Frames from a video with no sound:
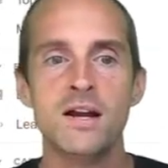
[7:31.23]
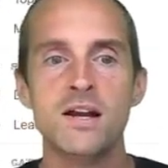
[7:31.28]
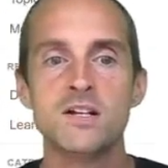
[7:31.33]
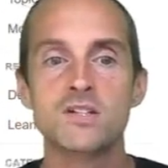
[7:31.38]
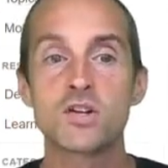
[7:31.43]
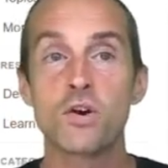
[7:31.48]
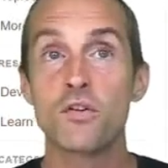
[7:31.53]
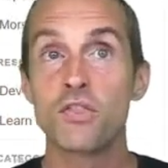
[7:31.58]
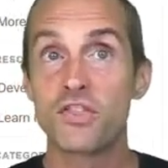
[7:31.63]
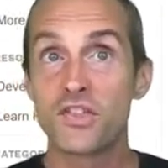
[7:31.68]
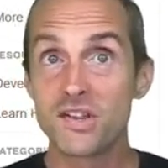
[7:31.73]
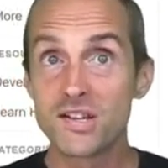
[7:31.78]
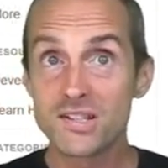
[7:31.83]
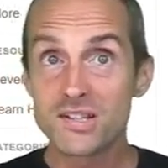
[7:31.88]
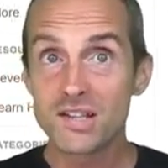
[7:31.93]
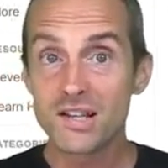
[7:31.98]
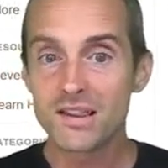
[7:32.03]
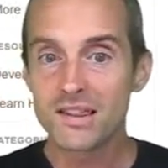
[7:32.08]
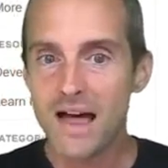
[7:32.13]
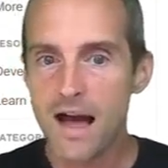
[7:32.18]
So
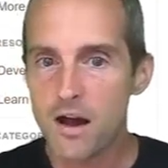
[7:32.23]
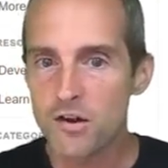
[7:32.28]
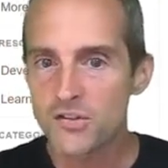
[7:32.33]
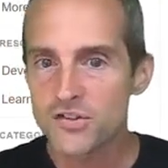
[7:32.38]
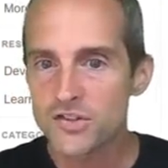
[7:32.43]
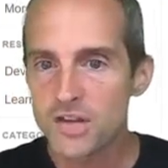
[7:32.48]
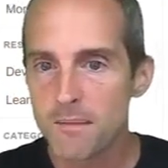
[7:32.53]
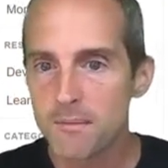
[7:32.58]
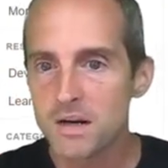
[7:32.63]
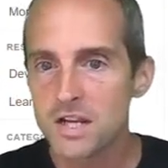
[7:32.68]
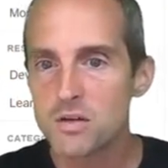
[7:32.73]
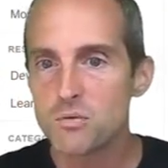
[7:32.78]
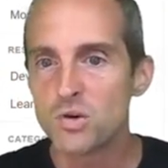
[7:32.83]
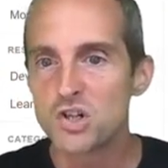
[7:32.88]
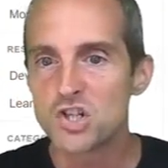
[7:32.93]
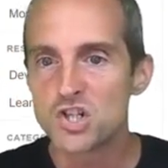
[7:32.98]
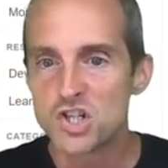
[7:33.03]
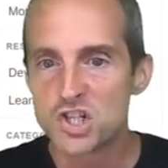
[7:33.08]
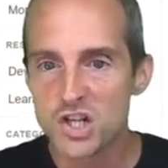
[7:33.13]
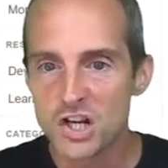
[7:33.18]
this allows somebody
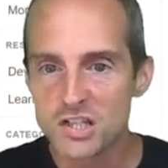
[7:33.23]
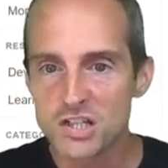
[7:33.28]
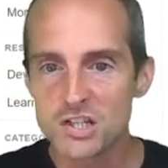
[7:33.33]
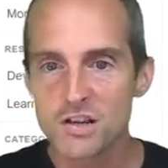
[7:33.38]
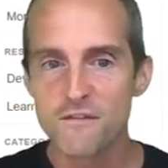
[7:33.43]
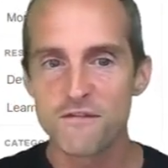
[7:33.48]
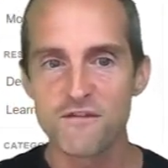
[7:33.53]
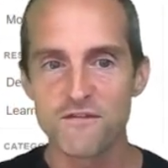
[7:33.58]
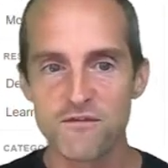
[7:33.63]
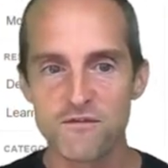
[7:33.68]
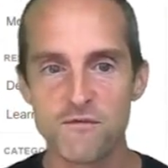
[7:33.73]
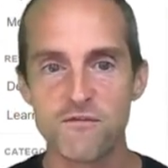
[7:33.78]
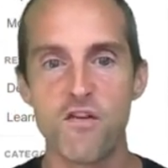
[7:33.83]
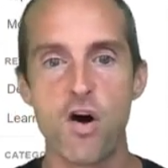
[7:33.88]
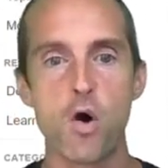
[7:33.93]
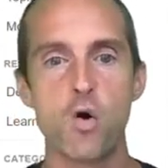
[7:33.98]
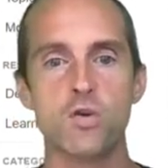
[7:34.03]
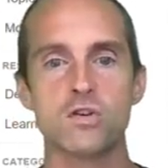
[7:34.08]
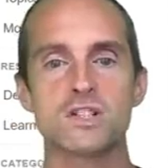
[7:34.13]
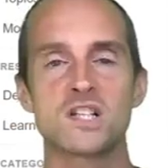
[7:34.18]
with just a
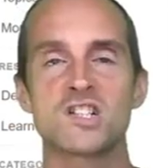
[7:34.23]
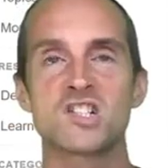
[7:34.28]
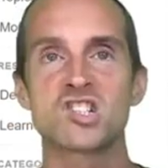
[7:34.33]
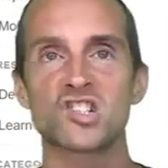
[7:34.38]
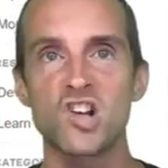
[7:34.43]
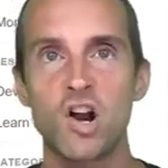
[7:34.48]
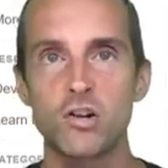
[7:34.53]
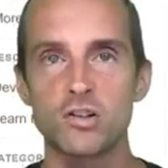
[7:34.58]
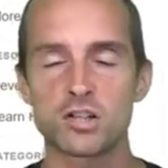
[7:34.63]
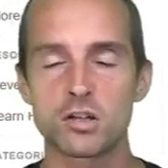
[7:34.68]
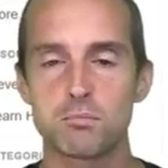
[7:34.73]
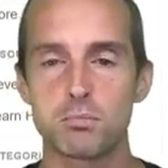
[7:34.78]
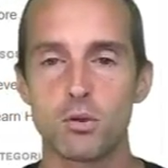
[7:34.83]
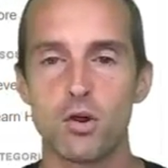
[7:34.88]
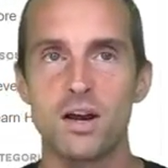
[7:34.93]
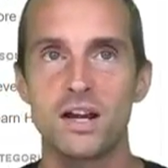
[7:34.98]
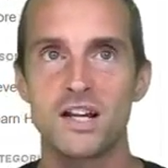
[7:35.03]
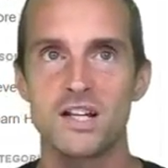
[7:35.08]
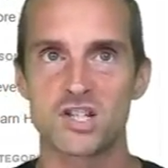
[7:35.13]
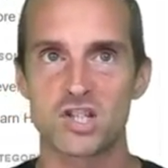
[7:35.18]
phone to start
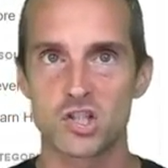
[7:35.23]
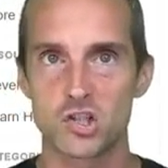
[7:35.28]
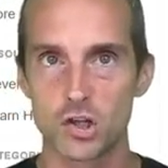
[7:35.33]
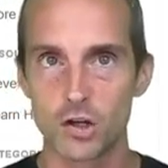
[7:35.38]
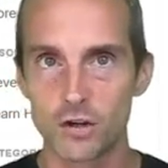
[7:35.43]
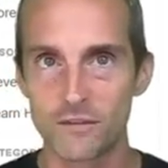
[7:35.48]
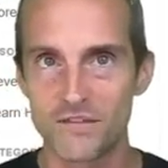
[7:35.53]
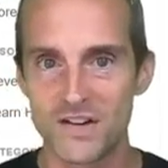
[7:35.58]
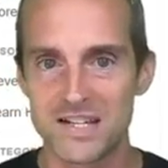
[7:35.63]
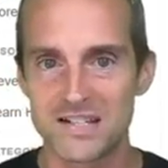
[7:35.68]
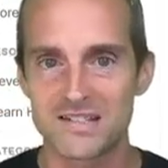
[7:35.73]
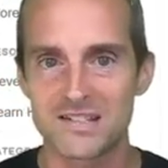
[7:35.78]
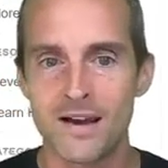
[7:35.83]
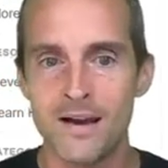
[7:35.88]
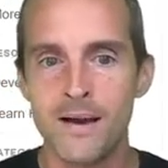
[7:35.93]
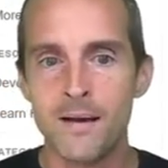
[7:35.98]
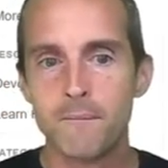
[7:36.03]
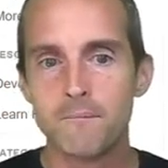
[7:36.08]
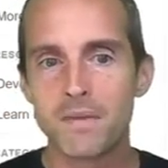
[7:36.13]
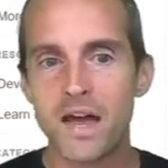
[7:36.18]
deploying a service
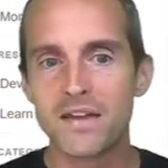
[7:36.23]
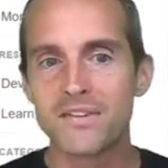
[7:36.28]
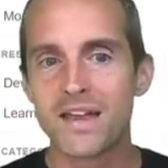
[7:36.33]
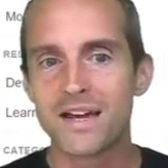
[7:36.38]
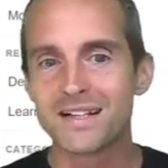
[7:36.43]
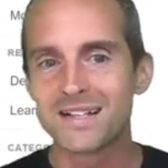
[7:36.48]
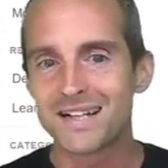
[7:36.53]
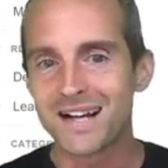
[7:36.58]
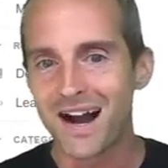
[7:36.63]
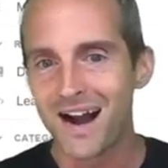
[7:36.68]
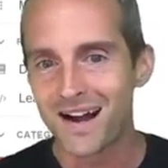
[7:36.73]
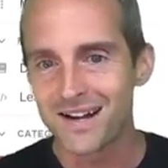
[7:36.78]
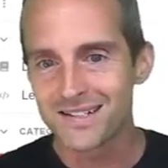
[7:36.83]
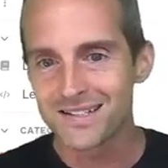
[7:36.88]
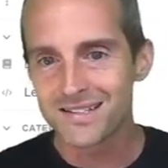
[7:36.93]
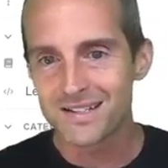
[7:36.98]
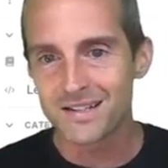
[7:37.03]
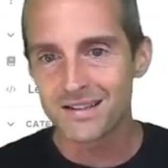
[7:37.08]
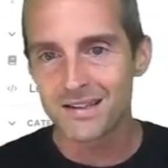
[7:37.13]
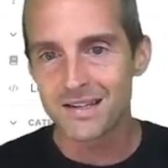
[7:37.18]
and then
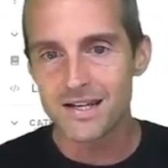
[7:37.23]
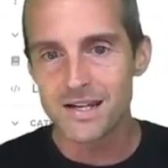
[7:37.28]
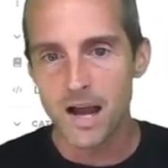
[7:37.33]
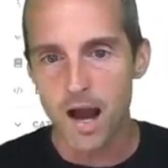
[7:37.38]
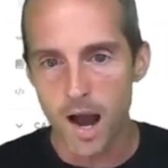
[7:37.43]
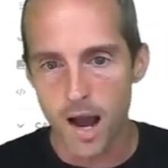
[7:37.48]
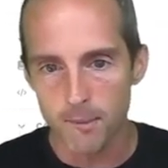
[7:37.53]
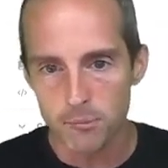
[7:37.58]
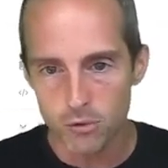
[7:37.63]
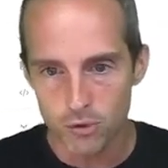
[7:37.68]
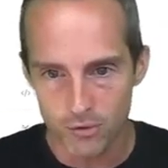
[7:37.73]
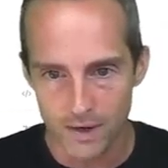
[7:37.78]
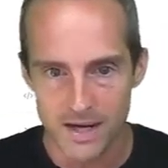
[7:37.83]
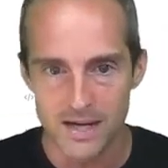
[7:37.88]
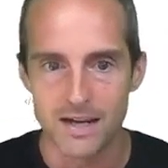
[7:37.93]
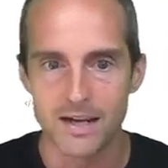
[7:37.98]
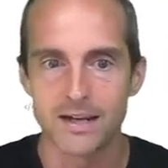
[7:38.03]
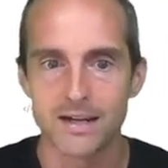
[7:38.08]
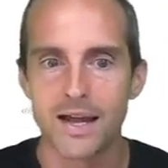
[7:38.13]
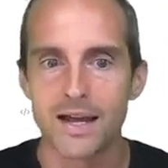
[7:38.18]
constantly
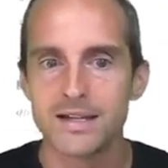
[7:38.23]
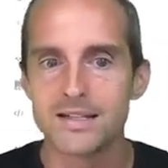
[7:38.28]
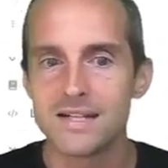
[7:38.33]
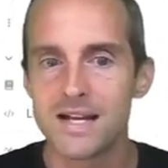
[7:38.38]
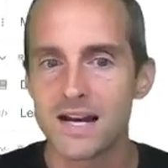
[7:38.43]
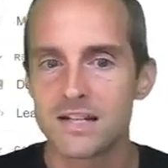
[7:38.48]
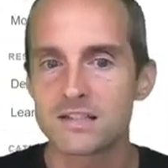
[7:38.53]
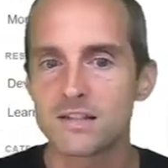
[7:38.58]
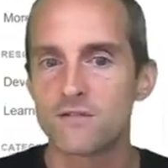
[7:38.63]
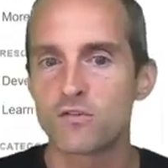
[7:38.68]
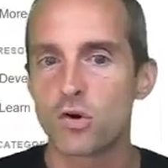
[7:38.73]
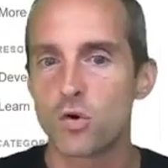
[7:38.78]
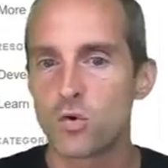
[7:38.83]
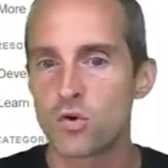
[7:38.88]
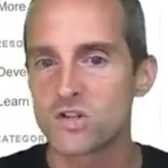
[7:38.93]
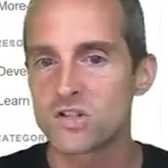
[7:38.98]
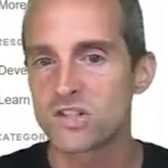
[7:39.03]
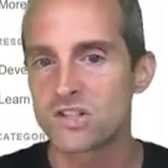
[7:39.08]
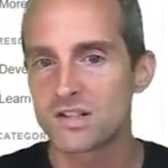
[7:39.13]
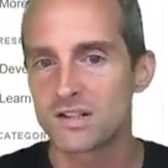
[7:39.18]
upgrade it. And yes, of
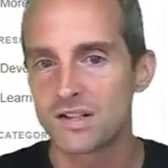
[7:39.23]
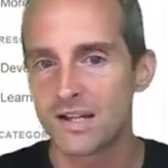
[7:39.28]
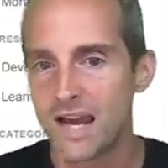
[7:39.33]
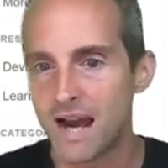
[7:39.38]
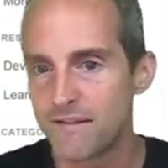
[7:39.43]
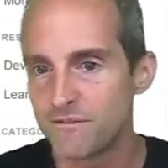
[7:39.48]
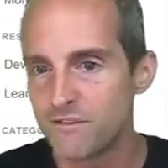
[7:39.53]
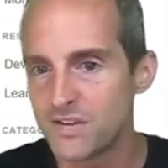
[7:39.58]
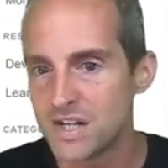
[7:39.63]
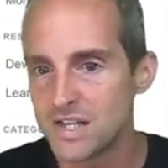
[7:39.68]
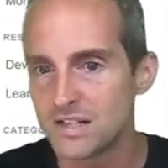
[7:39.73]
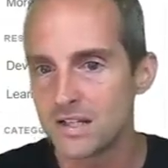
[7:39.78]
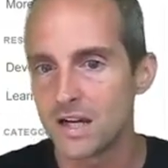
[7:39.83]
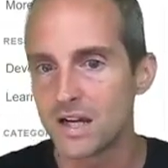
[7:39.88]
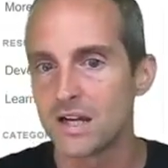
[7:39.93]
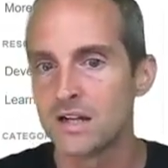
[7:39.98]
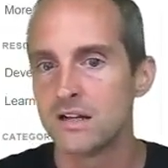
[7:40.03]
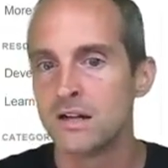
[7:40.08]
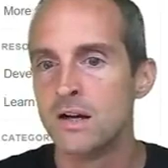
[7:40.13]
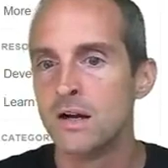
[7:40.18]
course, Caffeine
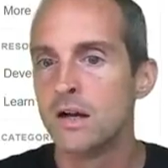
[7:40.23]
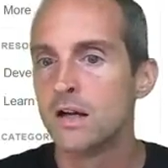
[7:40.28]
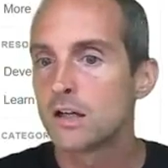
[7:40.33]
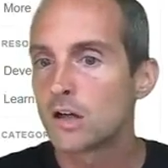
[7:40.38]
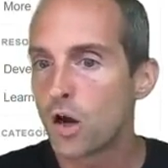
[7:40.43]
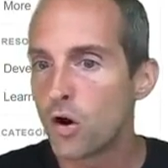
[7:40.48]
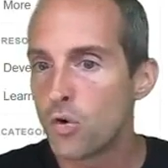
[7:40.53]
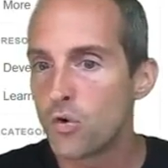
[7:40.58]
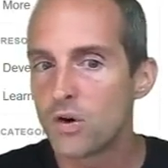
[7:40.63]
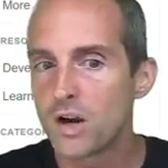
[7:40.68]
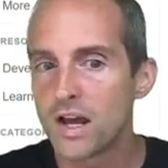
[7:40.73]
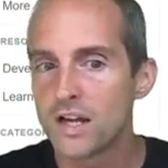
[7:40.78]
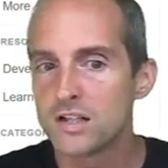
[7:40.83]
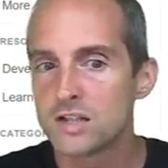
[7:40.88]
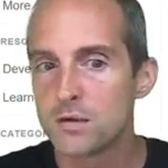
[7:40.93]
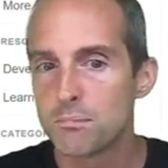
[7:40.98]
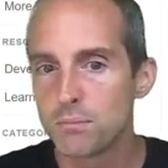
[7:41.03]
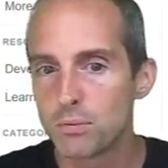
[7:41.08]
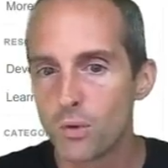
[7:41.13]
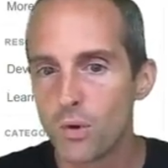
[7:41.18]
can code and
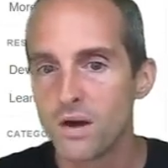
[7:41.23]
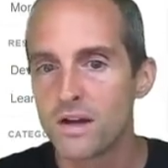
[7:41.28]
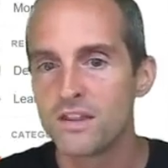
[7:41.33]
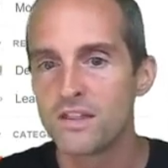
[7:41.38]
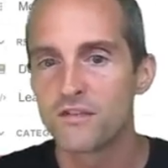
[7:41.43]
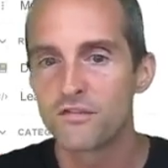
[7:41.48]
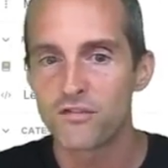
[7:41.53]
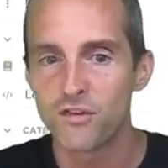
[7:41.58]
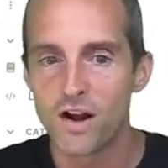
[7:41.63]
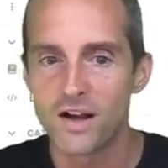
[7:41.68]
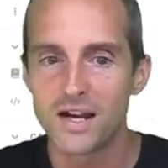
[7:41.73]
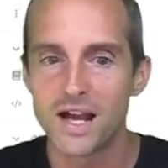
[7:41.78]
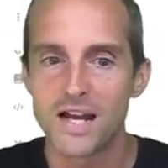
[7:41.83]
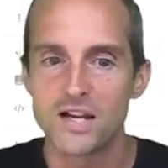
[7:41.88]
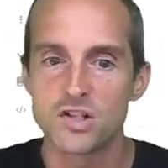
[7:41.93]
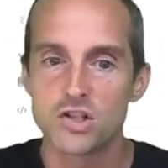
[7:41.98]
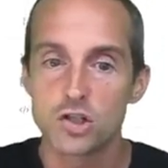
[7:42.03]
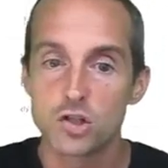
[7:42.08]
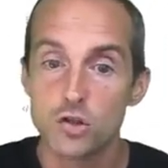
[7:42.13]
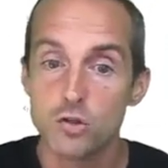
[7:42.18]
deploy the front
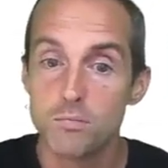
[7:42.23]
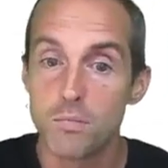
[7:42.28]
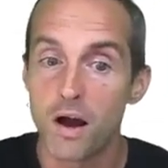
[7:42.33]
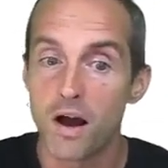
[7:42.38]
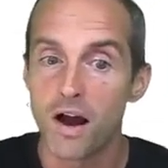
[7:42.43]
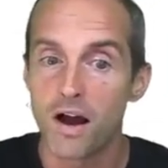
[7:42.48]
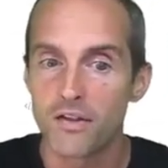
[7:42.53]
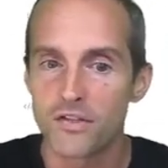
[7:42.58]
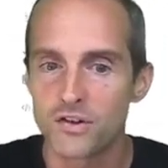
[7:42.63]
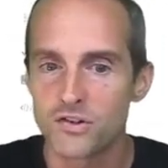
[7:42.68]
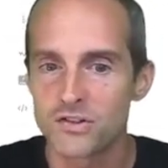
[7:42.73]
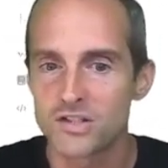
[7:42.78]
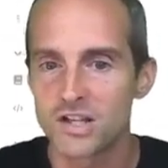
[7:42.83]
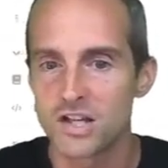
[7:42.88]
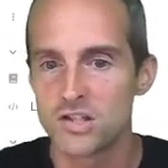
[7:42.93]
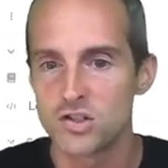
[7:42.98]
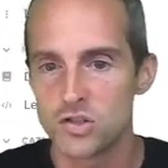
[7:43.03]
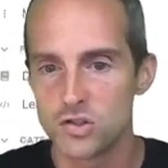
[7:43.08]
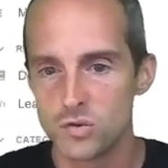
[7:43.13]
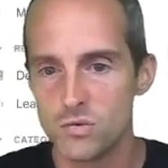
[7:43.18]
end too, but others
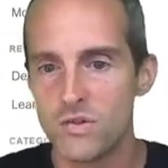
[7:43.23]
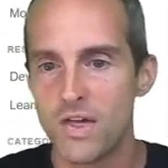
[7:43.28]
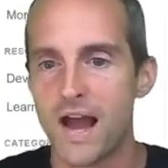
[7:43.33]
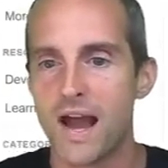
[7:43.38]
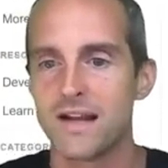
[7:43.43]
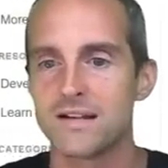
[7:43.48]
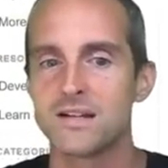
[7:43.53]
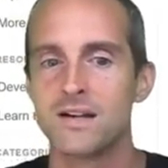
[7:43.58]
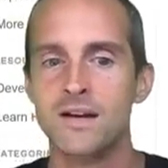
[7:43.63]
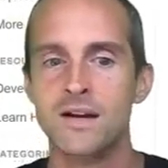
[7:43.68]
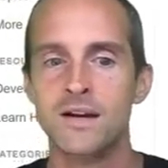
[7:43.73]
can do that.